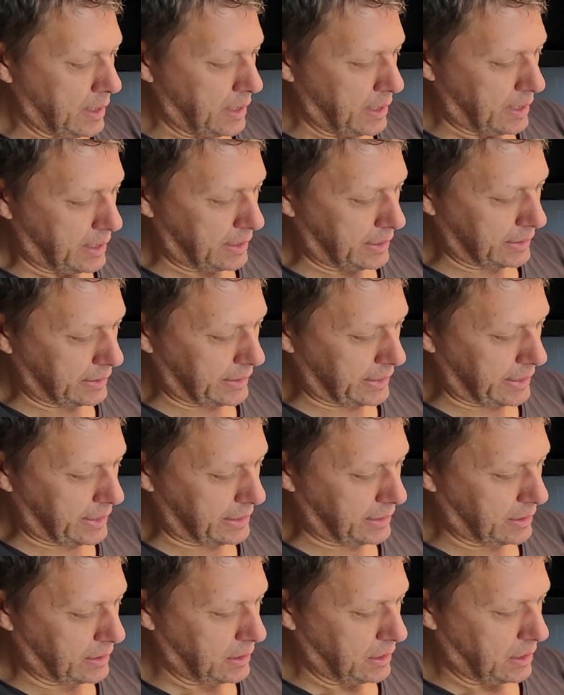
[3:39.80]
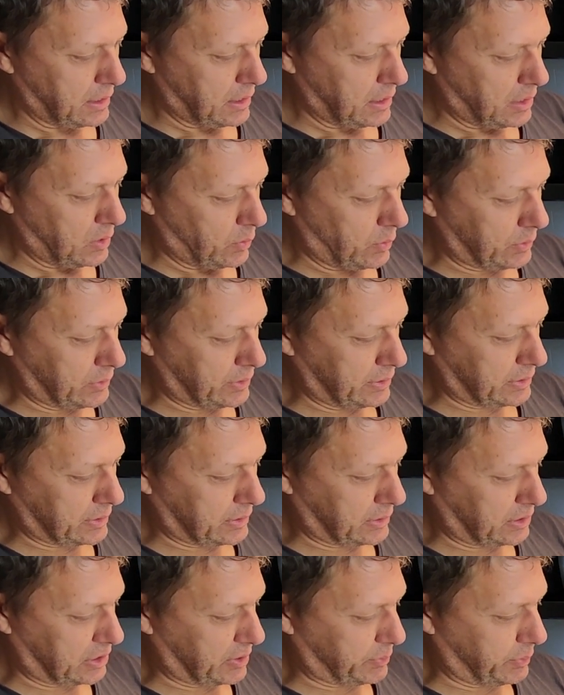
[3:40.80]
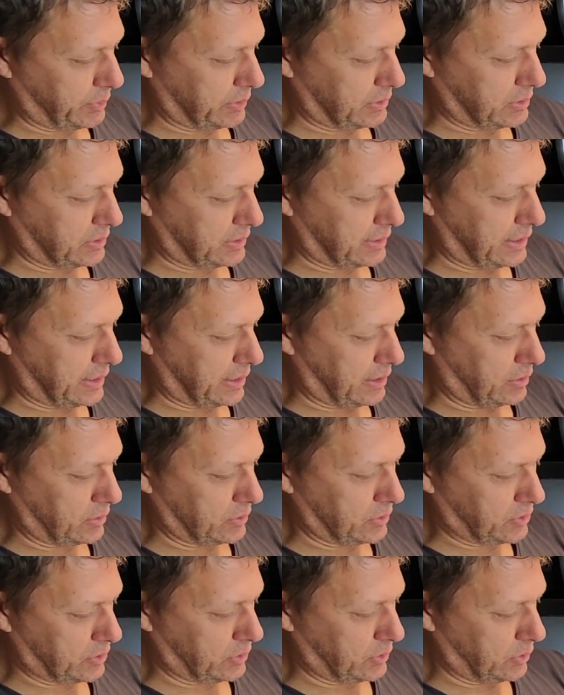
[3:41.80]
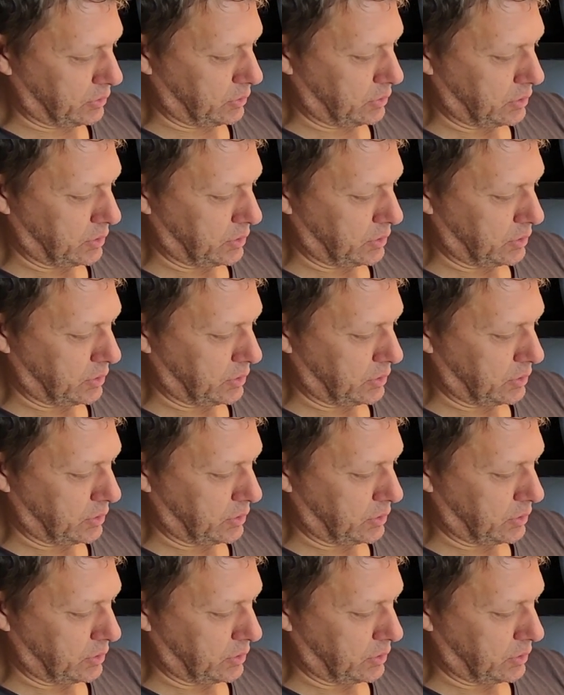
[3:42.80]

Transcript: and again we're just going to sprinkle that onto